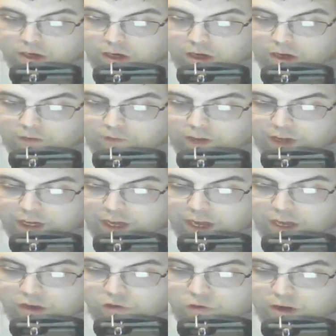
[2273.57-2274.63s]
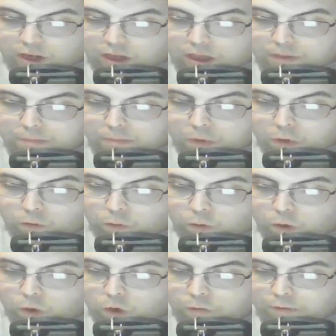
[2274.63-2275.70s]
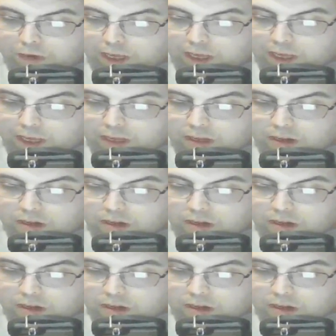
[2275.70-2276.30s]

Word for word: enough he gets treated more warmly